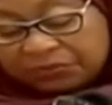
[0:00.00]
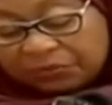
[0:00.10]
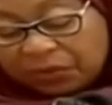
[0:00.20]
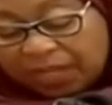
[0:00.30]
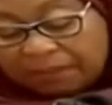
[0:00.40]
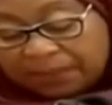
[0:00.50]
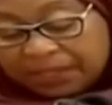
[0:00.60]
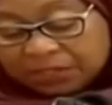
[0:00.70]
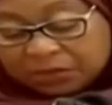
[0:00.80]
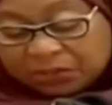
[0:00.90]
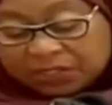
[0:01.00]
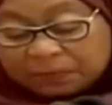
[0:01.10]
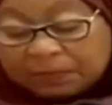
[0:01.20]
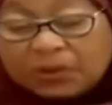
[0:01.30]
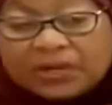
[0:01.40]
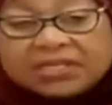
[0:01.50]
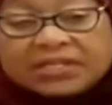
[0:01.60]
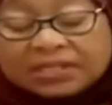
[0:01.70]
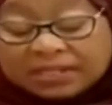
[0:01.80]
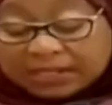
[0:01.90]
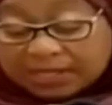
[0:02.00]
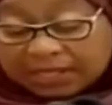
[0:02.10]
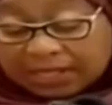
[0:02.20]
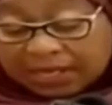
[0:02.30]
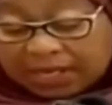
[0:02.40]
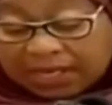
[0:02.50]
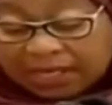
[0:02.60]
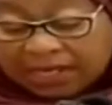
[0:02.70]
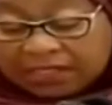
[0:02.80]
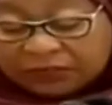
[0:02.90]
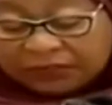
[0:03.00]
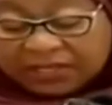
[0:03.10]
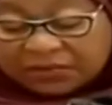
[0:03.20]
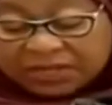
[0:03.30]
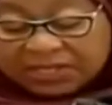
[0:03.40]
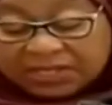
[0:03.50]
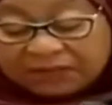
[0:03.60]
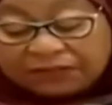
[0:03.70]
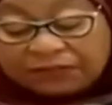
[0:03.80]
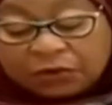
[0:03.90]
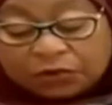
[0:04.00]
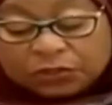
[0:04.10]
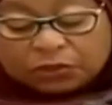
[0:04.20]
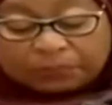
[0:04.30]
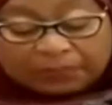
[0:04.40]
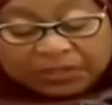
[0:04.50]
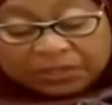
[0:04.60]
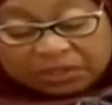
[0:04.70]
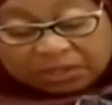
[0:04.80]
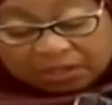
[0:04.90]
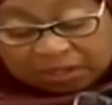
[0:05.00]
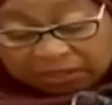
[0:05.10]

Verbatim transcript: for companies to exploit areas of interest and forge cooperation